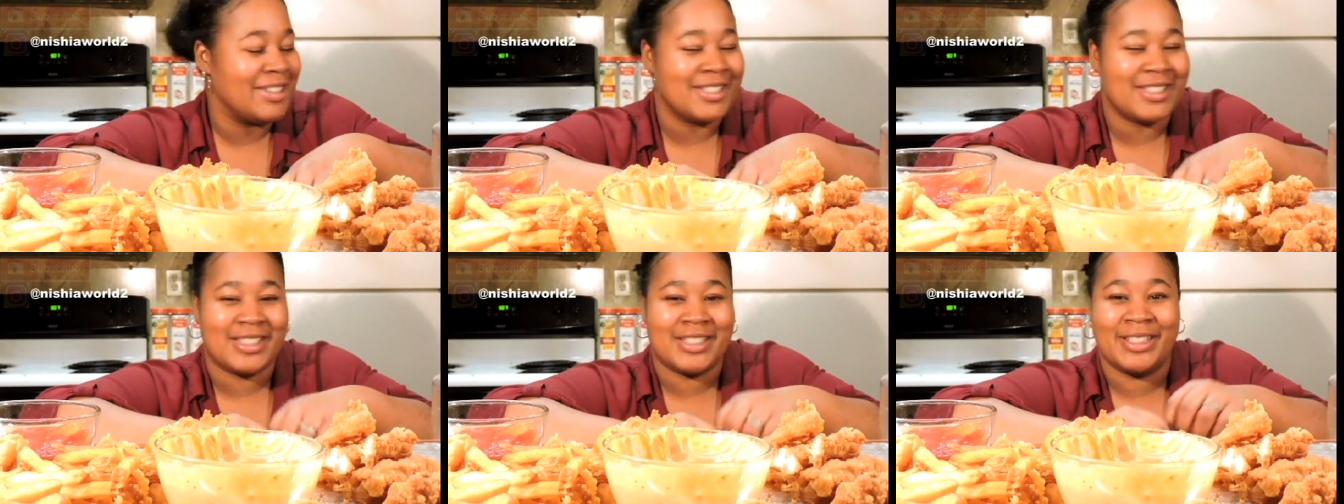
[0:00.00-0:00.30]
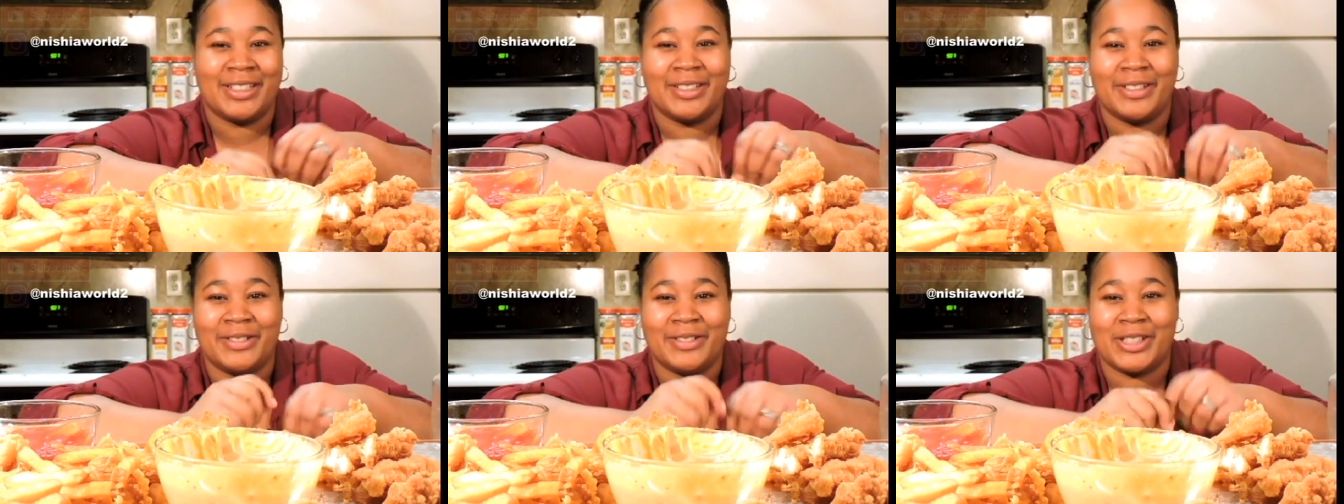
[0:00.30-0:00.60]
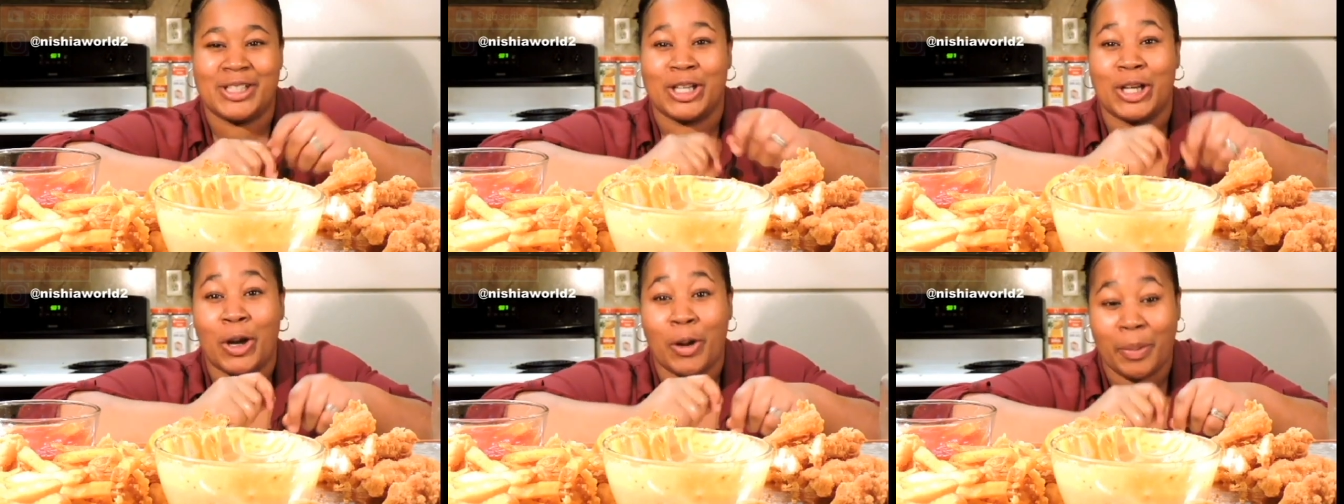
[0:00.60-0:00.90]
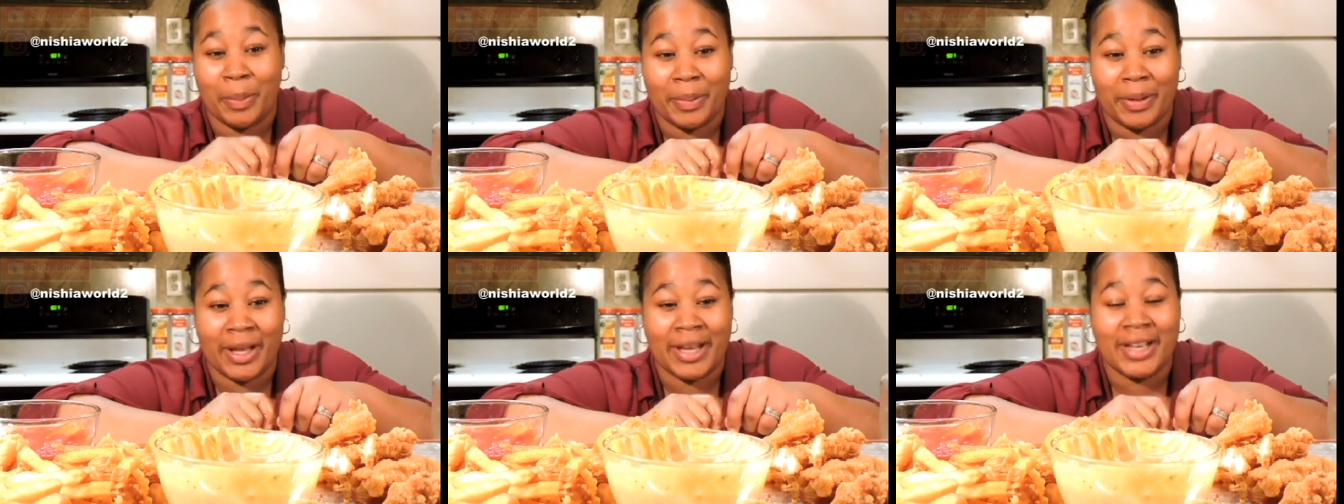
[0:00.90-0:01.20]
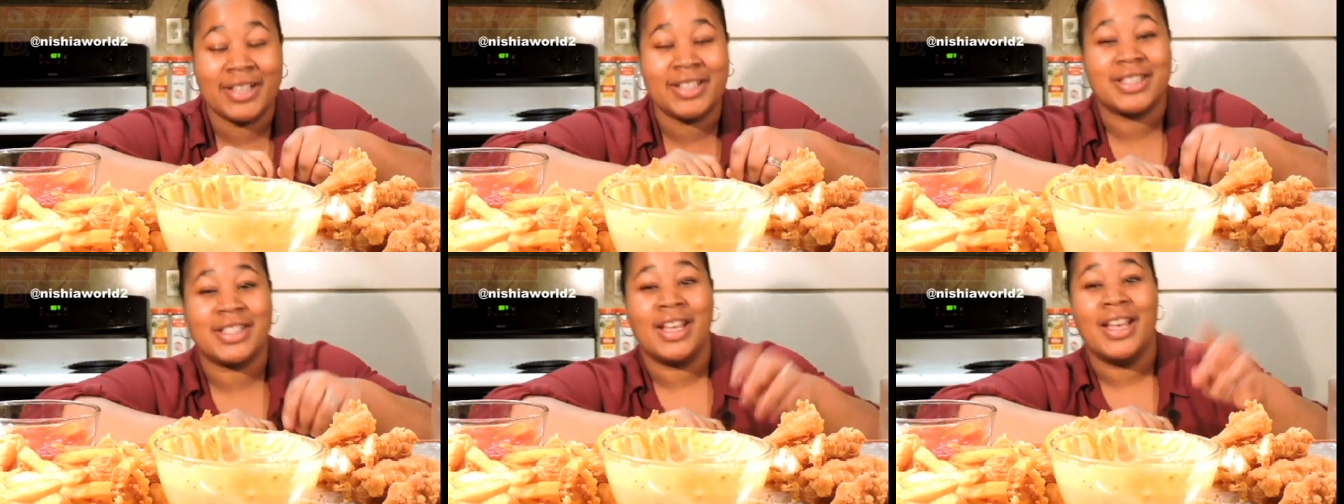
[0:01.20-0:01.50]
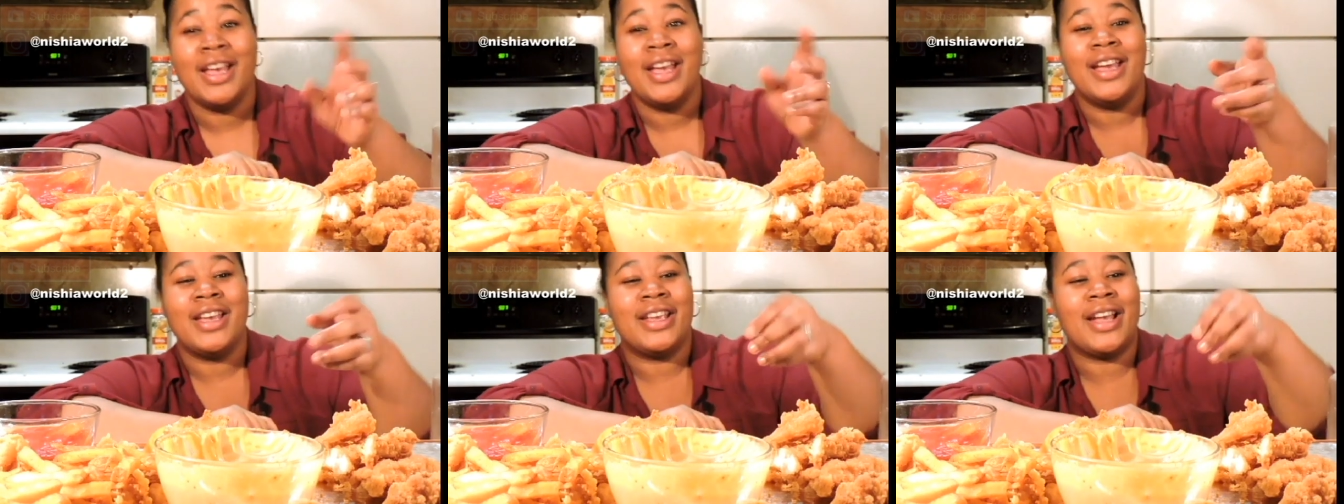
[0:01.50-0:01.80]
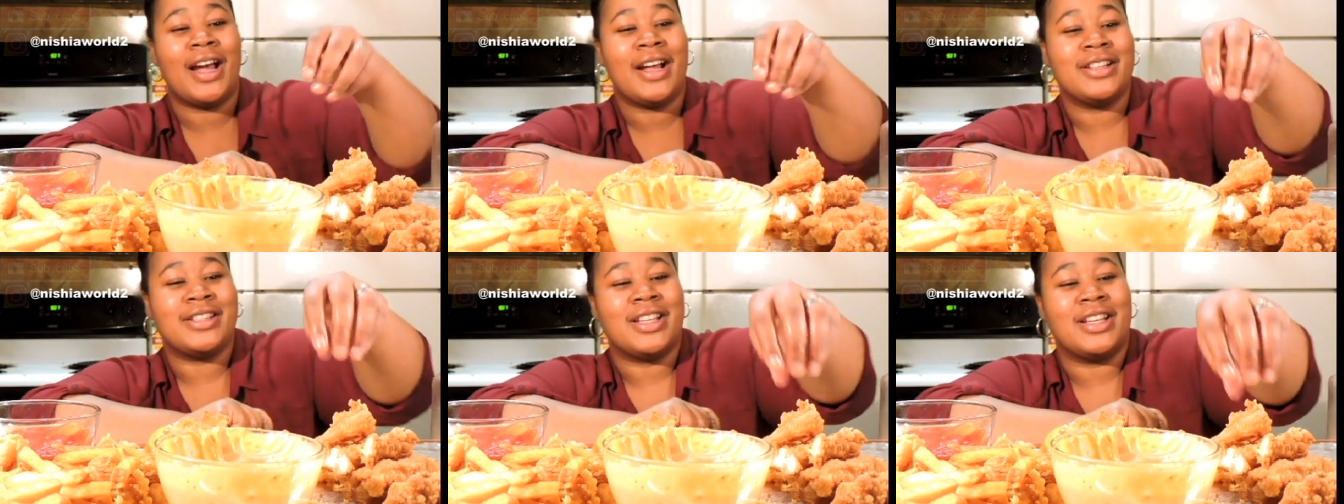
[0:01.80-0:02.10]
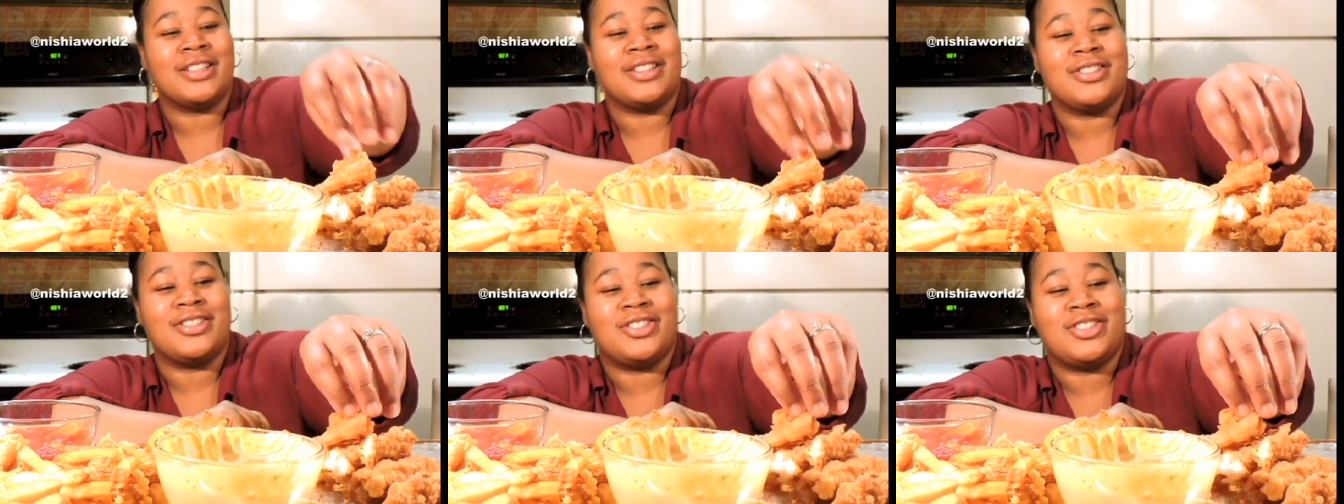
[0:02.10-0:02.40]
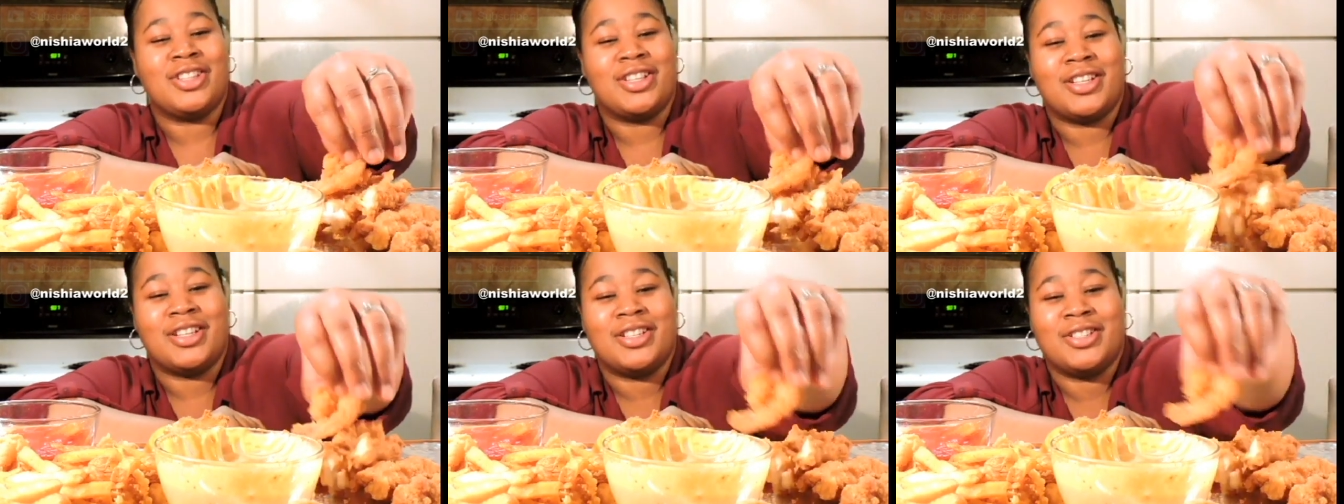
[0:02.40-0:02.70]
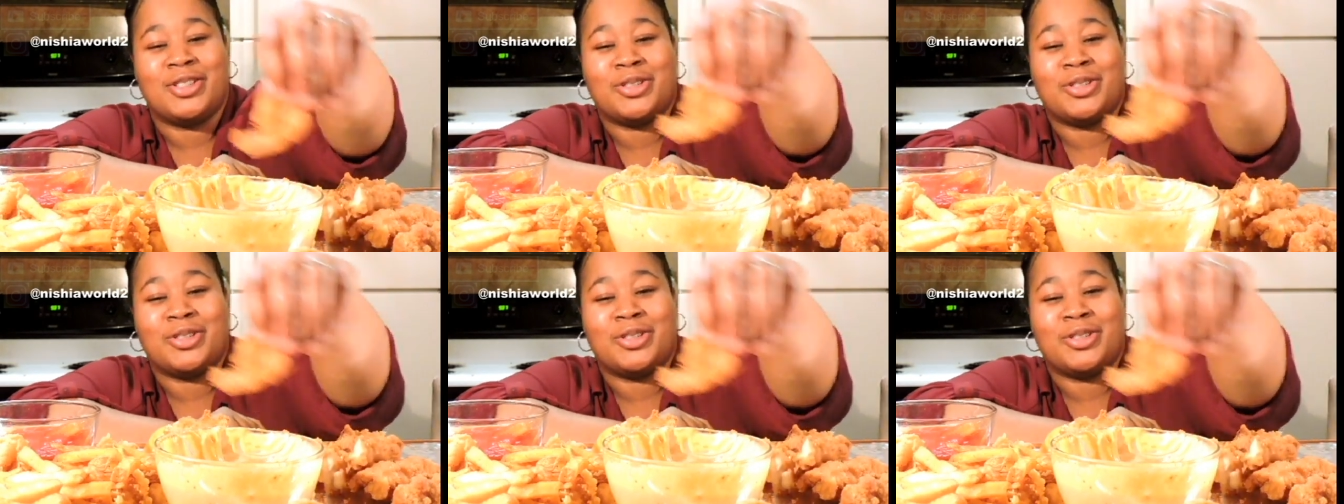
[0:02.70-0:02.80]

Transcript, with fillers: this stuff to go plates. Y'all take this chicken and